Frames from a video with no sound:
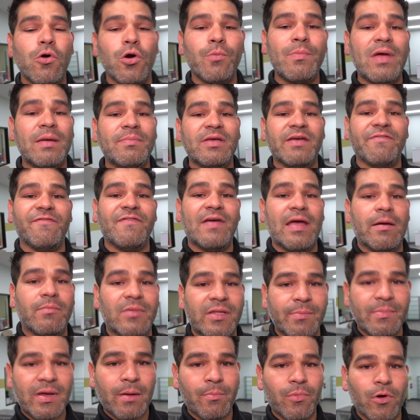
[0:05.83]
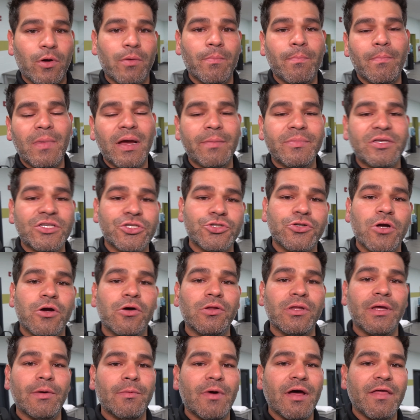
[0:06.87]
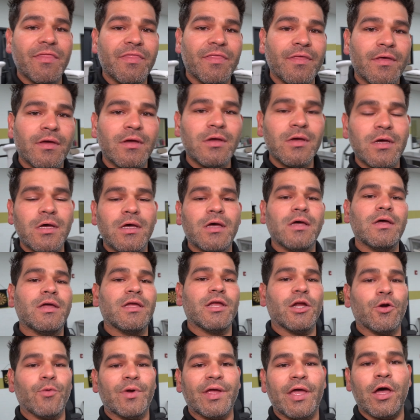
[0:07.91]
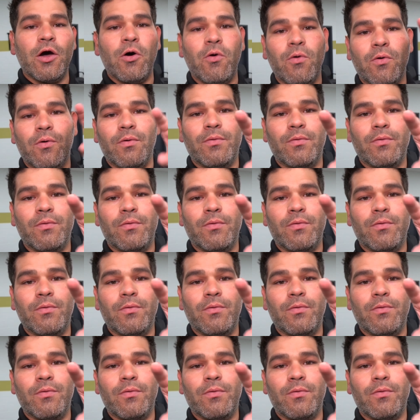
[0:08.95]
or maybe a family member might be struggling with. Here we go.